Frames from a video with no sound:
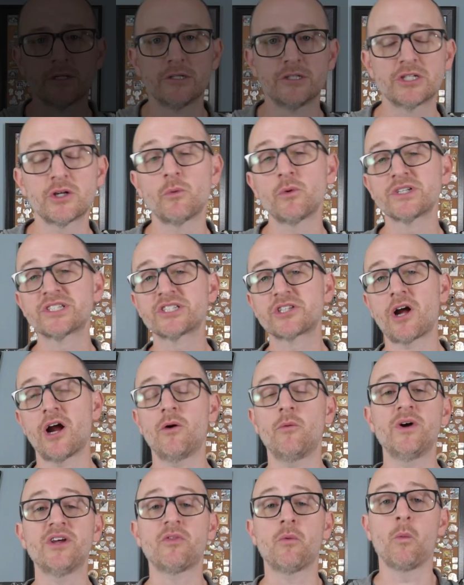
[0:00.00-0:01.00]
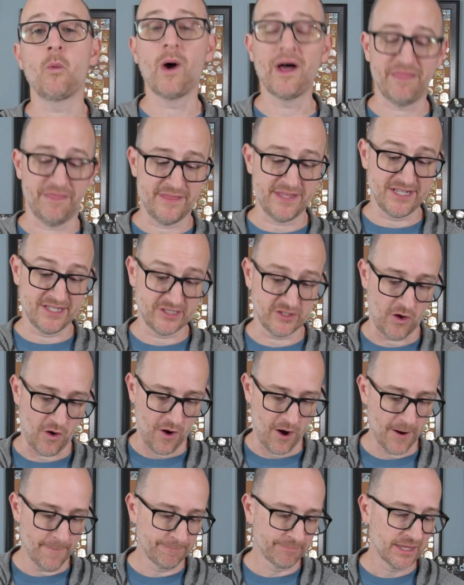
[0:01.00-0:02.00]
So we'll start with what these
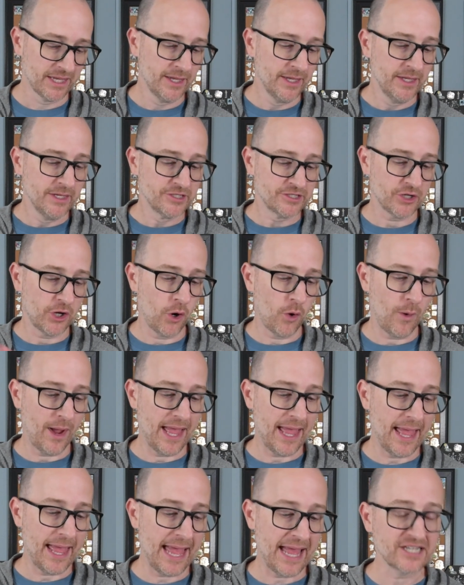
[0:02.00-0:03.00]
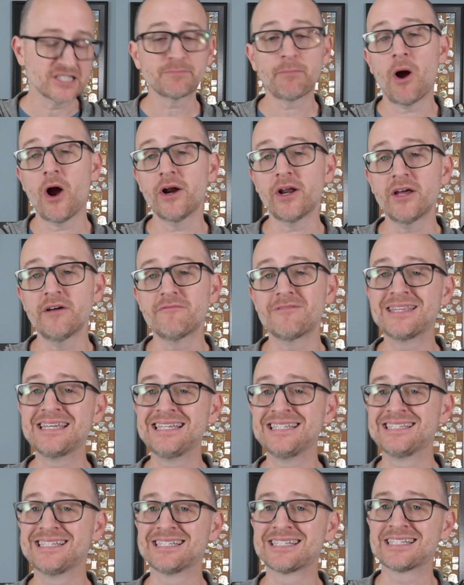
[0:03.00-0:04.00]
are. So, as part of the
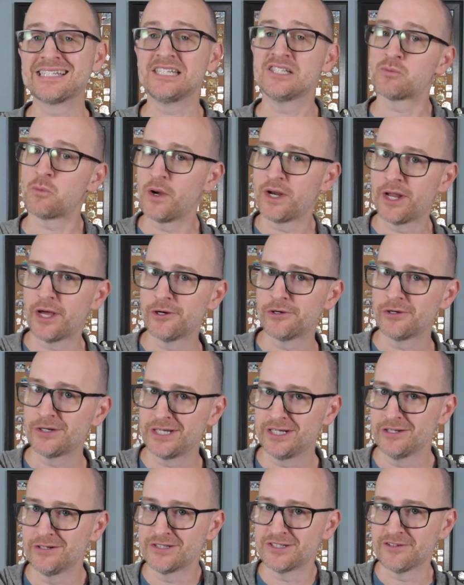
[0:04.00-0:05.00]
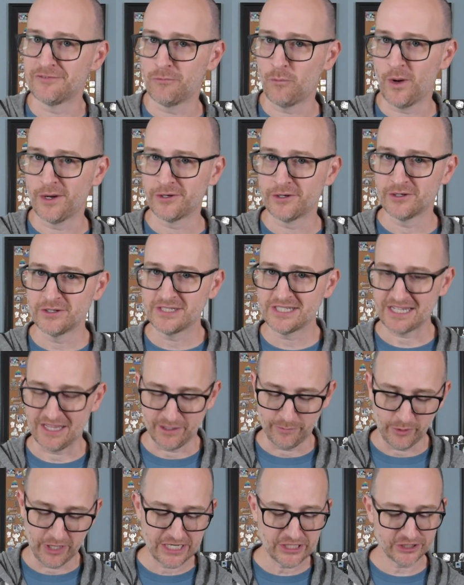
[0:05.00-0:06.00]
Disney's 100 Years of Wonder
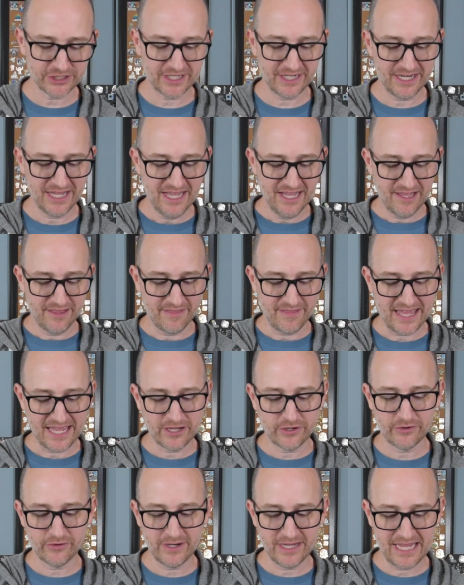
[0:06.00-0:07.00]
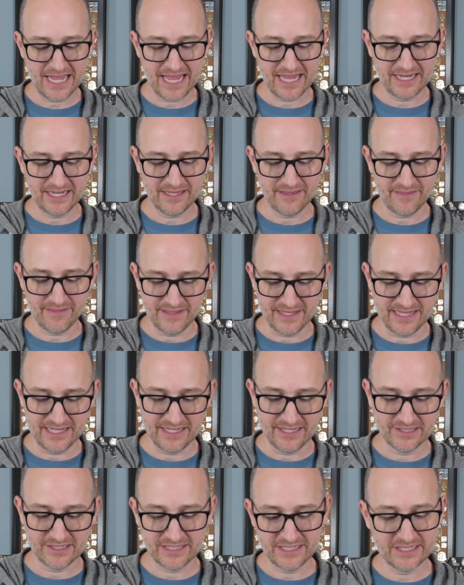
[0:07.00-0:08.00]
celebration, they created
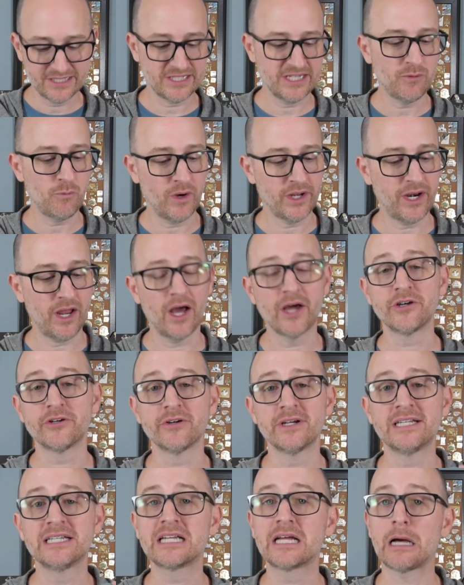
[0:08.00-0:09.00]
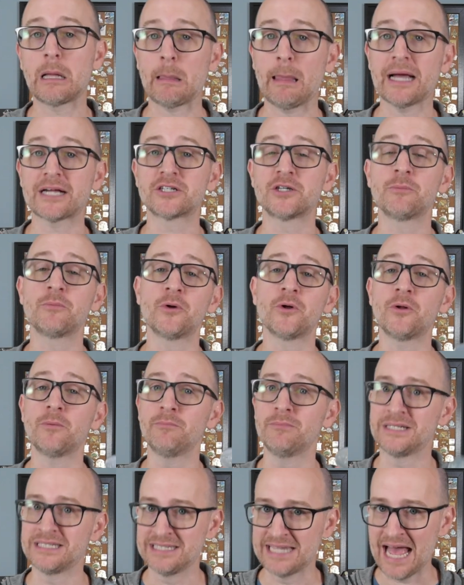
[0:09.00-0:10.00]
these Disney 100 collectible
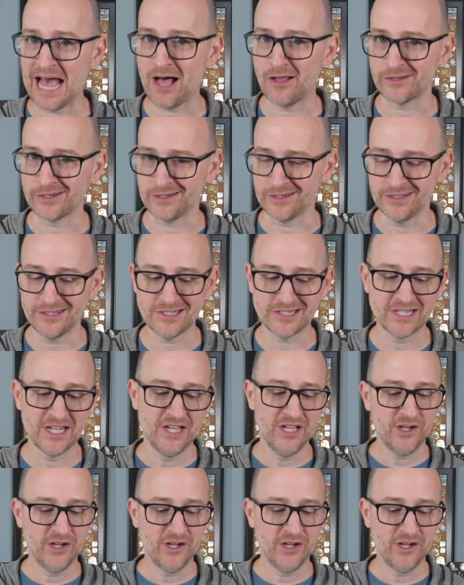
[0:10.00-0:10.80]
medallions,